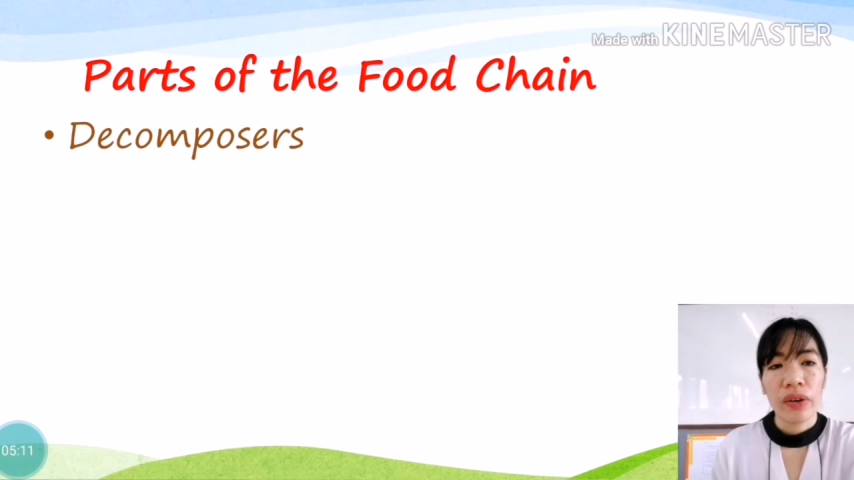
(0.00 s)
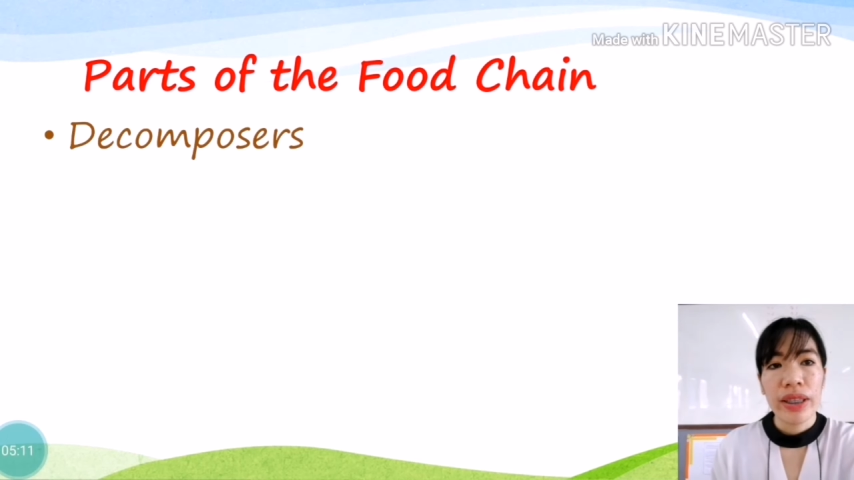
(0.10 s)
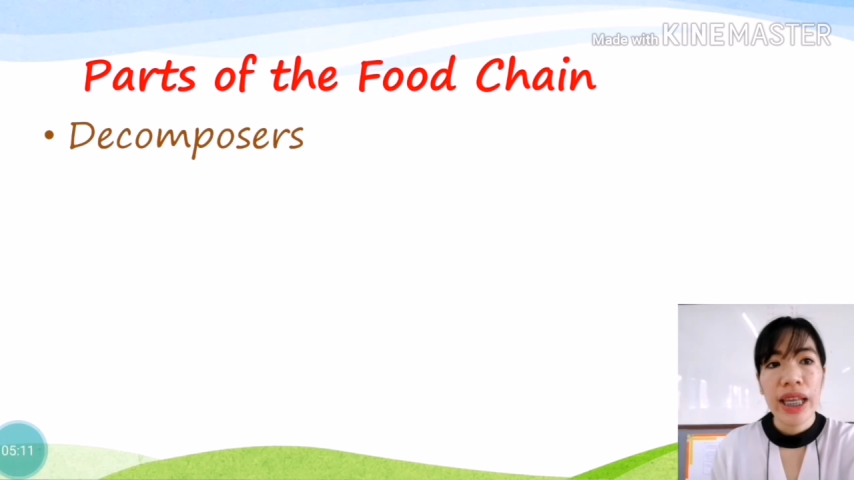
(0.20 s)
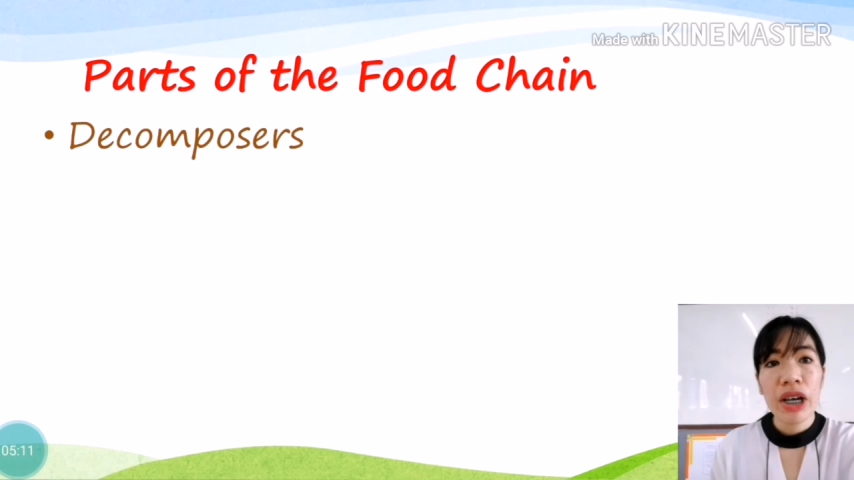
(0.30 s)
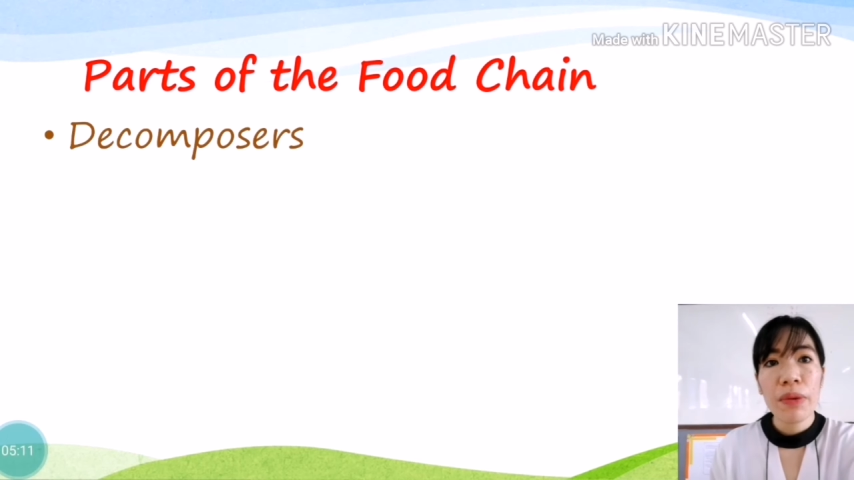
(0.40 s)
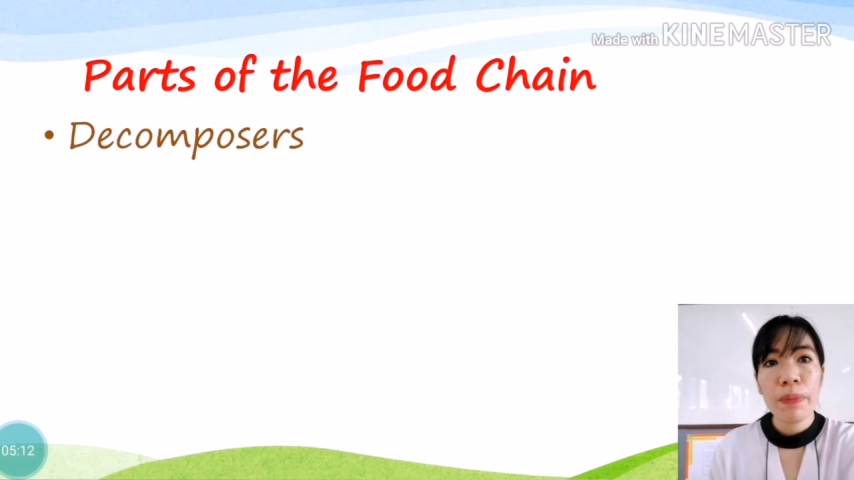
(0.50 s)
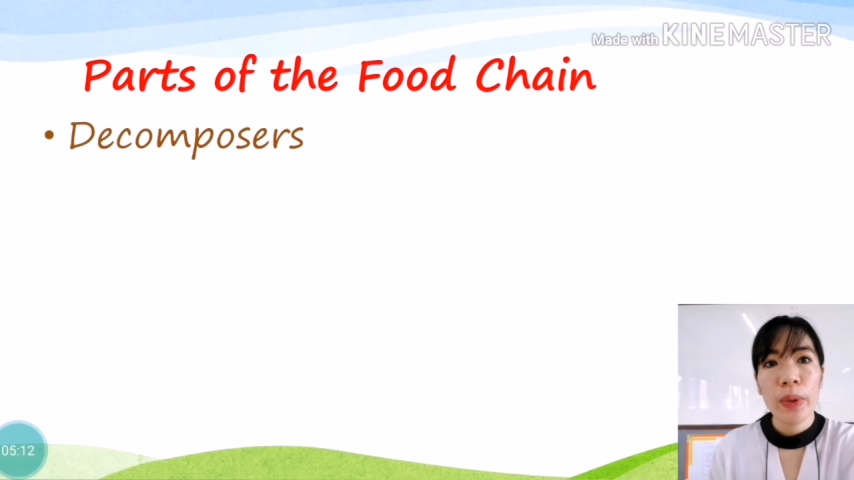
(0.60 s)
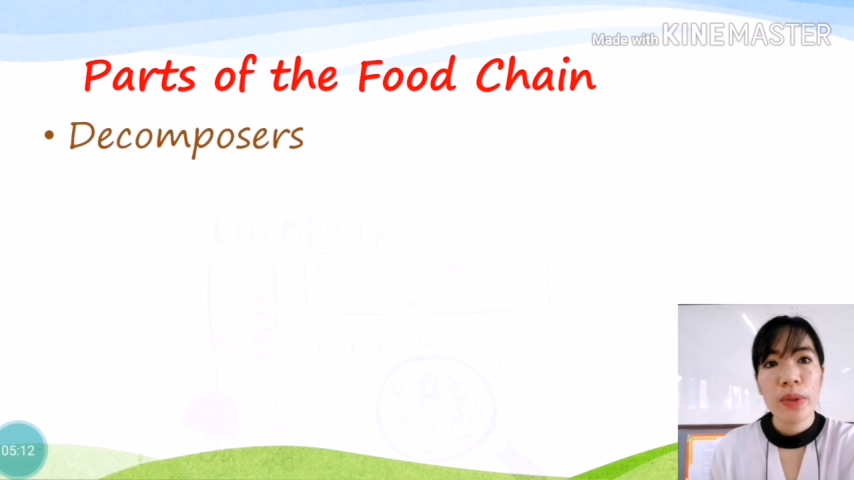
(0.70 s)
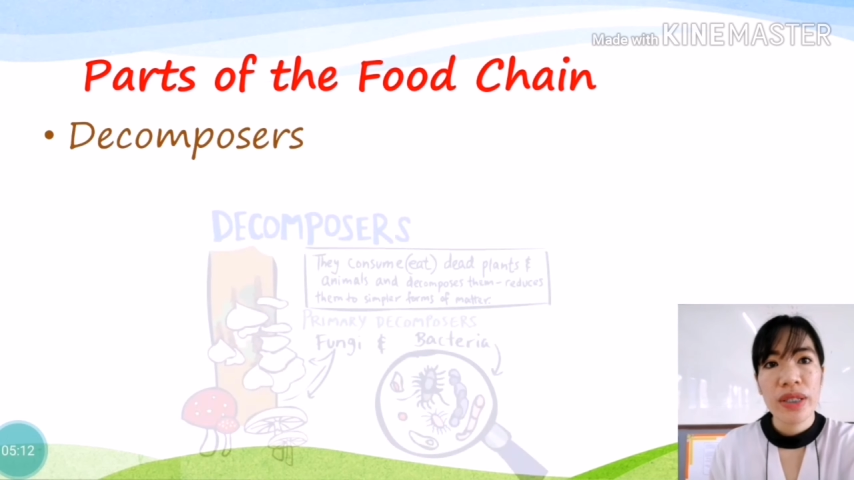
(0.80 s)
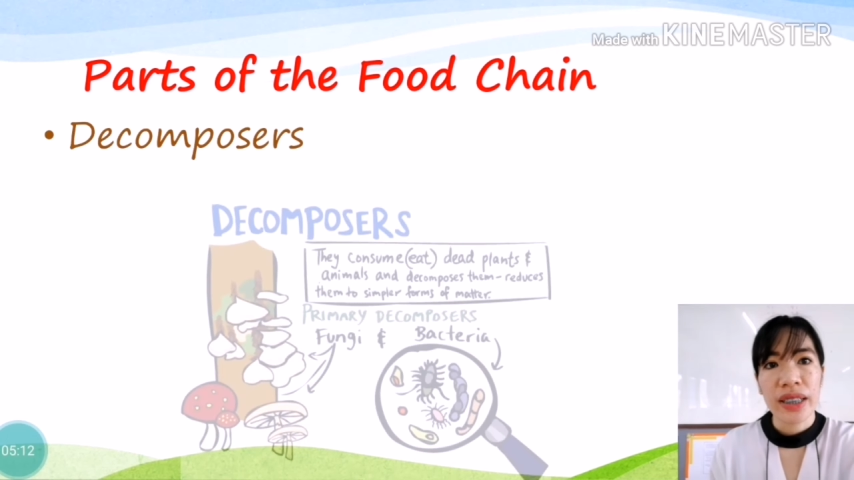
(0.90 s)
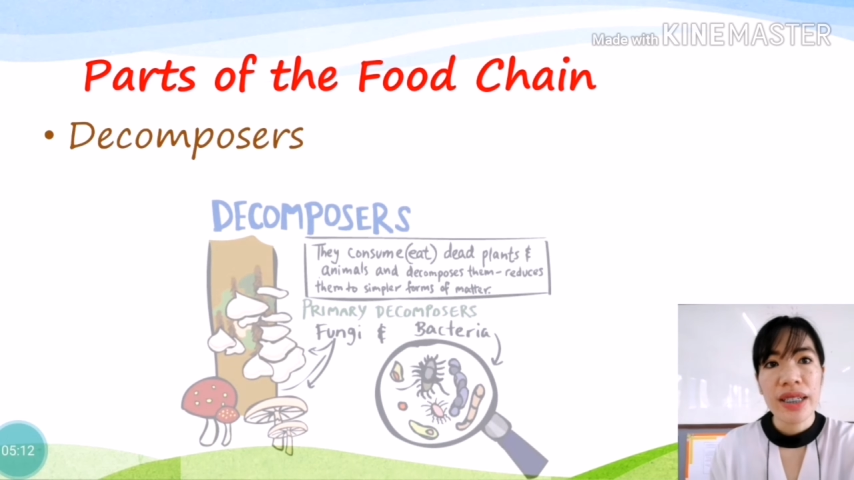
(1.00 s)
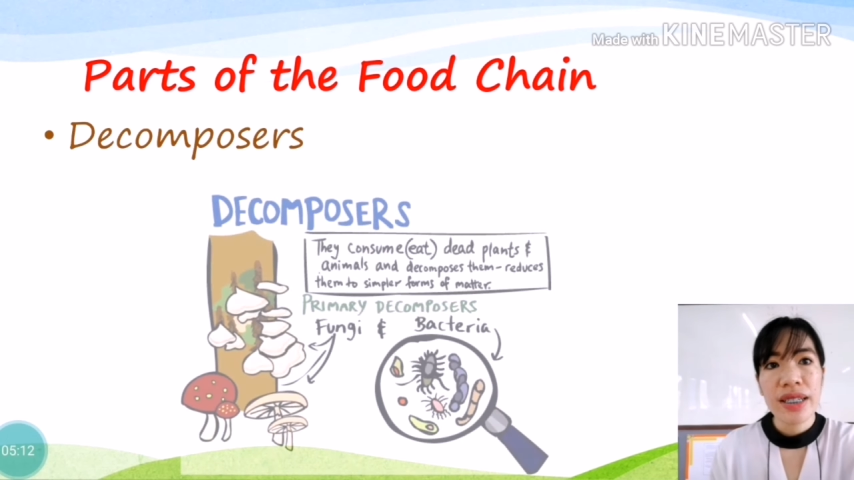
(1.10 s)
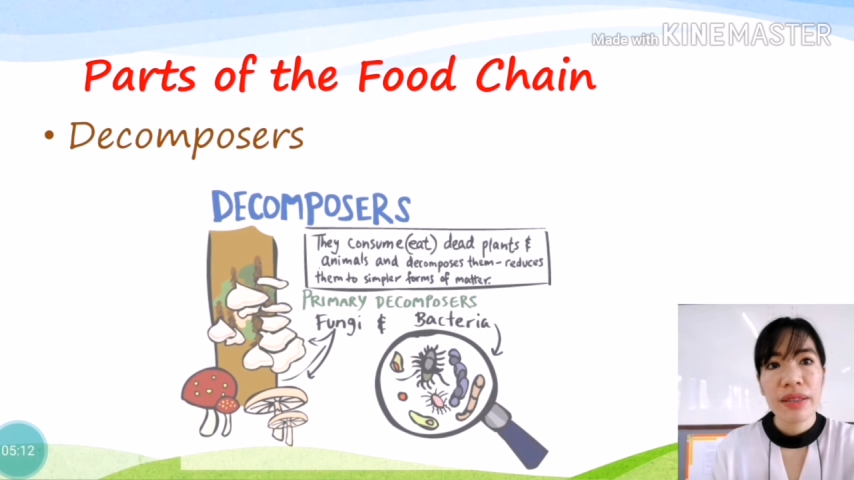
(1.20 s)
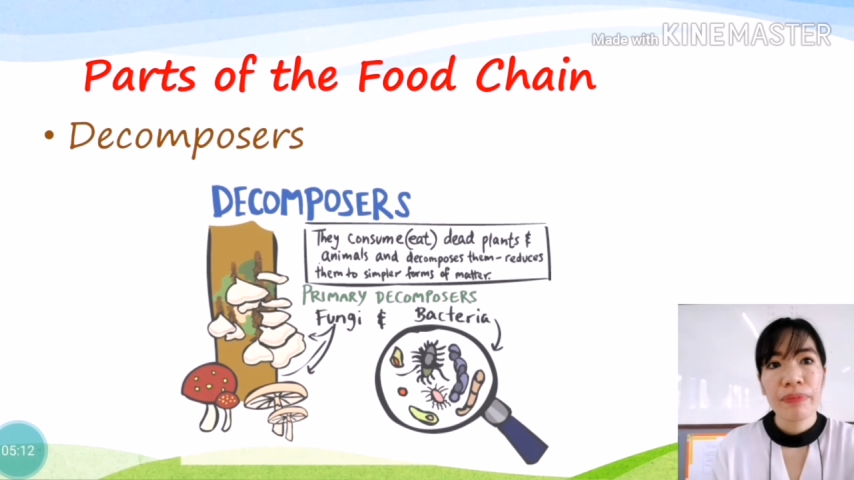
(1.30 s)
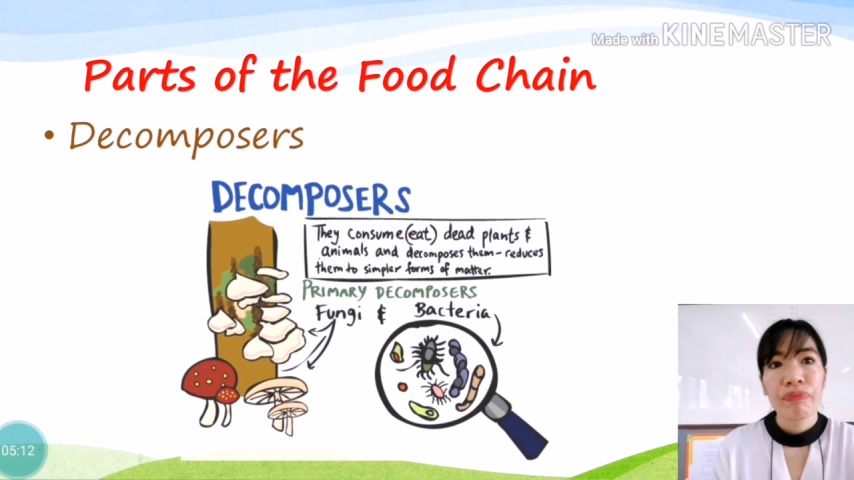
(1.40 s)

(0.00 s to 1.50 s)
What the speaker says: Okay, decomposers,